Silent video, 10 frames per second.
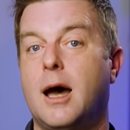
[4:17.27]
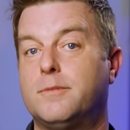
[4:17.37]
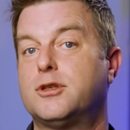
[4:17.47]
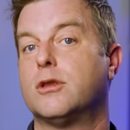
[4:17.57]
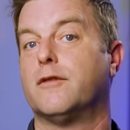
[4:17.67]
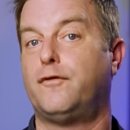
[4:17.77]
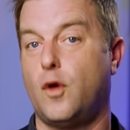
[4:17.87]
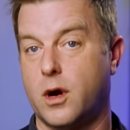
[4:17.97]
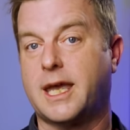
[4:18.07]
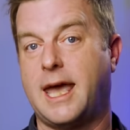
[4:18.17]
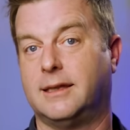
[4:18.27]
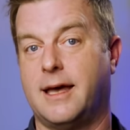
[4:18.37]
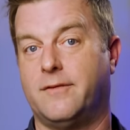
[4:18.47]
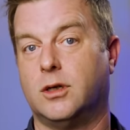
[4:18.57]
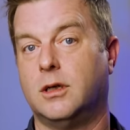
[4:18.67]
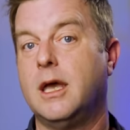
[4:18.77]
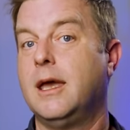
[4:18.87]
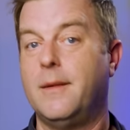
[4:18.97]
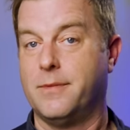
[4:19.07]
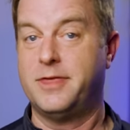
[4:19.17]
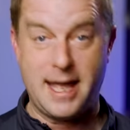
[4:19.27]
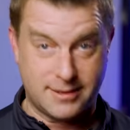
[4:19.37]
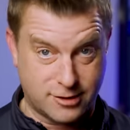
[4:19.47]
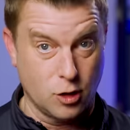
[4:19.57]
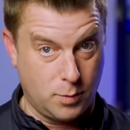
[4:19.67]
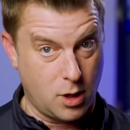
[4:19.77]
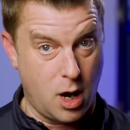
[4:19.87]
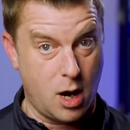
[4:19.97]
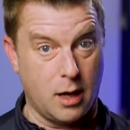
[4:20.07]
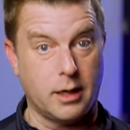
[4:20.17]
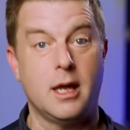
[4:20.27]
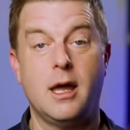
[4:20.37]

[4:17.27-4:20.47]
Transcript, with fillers: up to the 4K level, that's super hard.